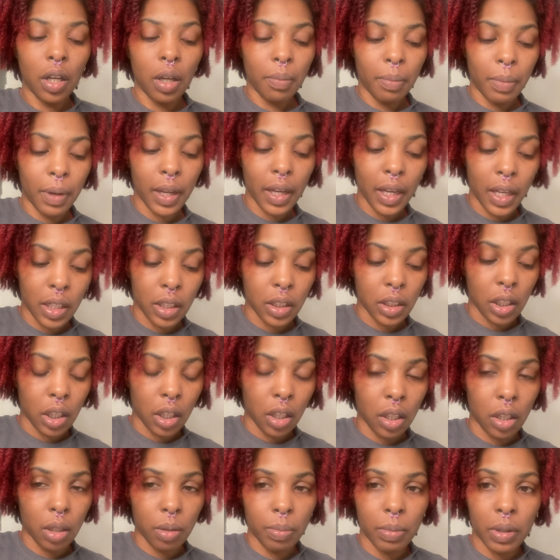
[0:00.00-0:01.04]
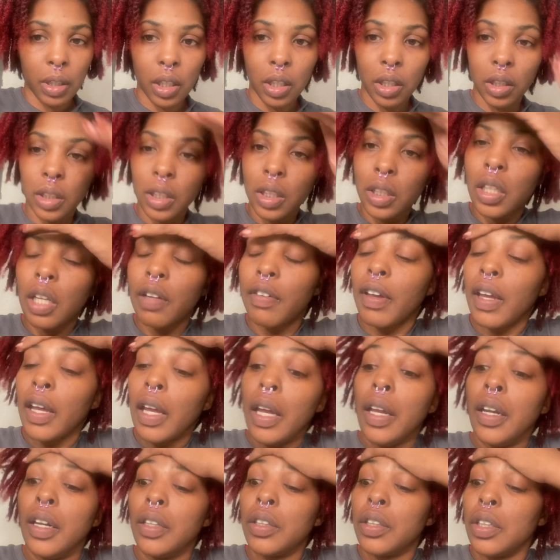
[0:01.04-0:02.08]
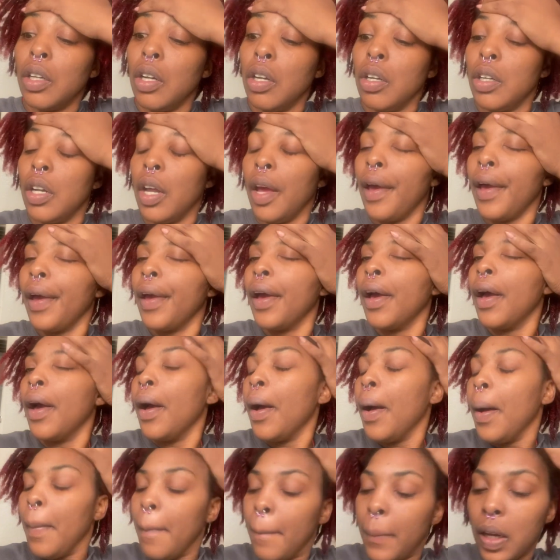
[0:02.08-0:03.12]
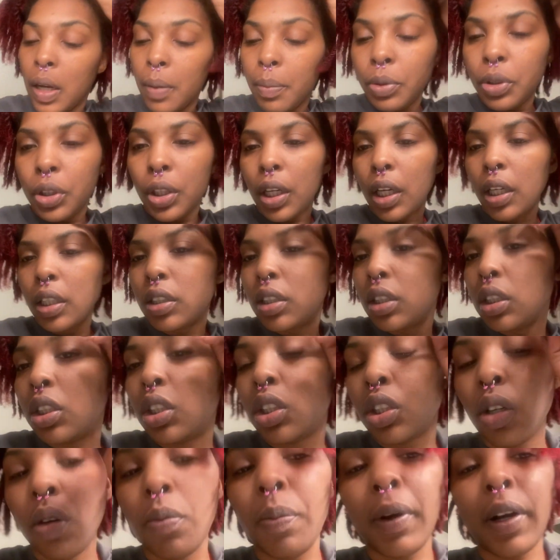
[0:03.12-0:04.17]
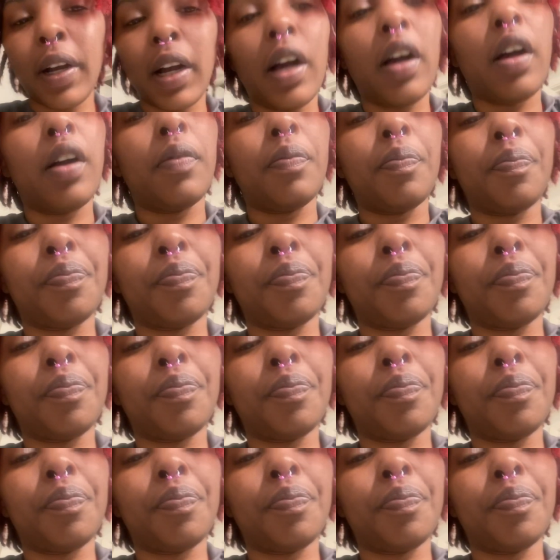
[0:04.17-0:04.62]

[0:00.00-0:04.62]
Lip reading: My head is killing me. It's because I've been like all day. But let me show you guys the soap I got.